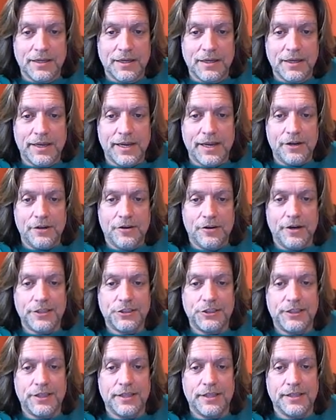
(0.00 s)
Ken
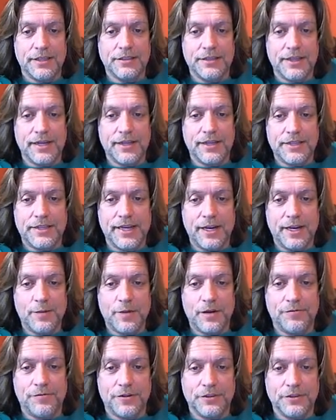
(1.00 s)
Christian says, getting
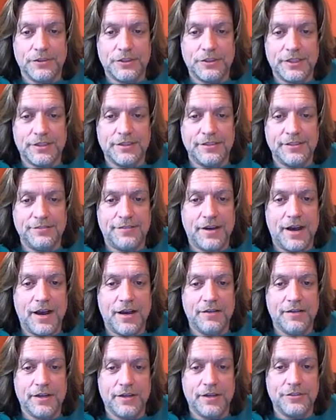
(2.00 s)
my first
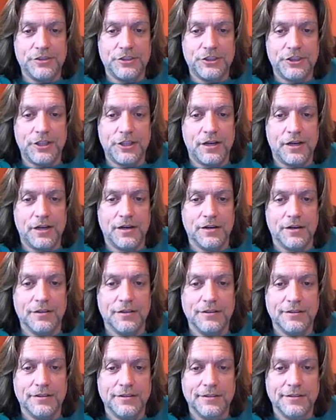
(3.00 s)
65, love the show.